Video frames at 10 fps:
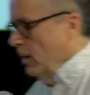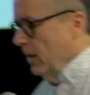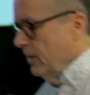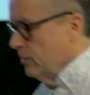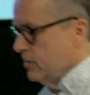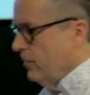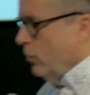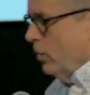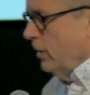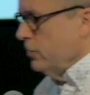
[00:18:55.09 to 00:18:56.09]
I think it was
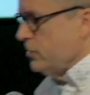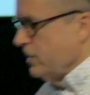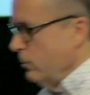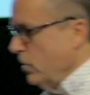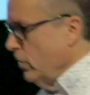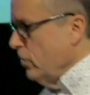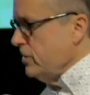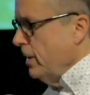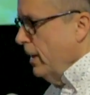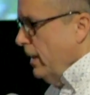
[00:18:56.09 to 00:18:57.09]
400 some
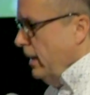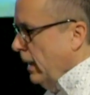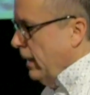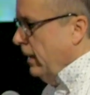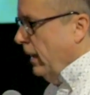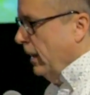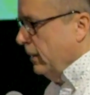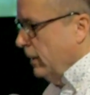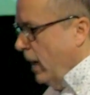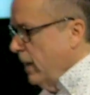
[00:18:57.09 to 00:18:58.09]
years.
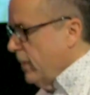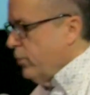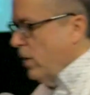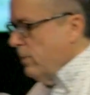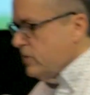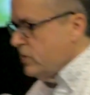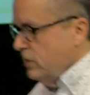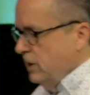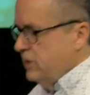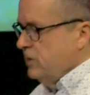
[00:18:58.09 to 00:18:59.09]
And God had promised
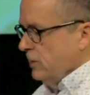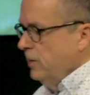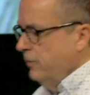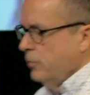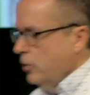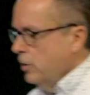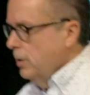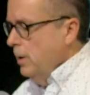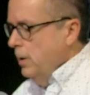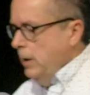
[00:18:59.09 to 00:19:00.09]
a deliverer.
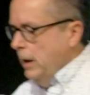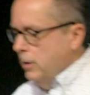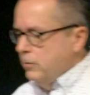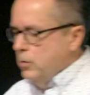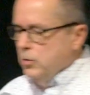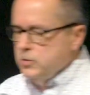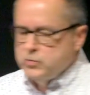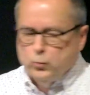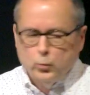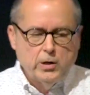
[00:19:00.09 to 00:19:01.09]
And of
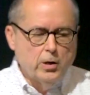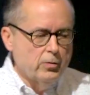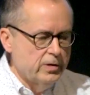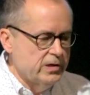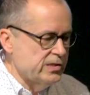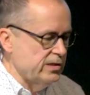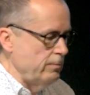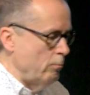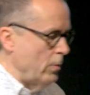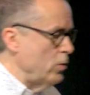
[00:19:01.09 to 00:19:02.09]
course, we know this,
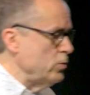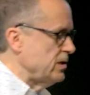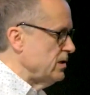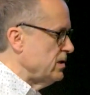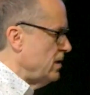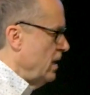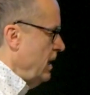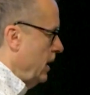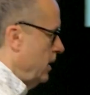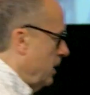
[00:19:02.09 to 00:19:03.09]
that Moses
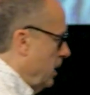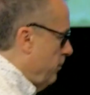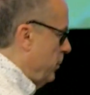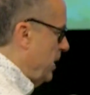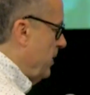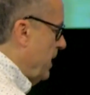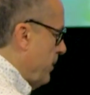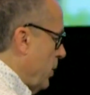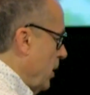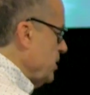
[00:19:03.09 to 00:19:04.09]
ended up being
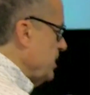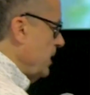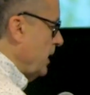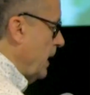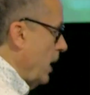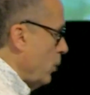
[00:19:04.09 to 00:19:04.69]
that person that God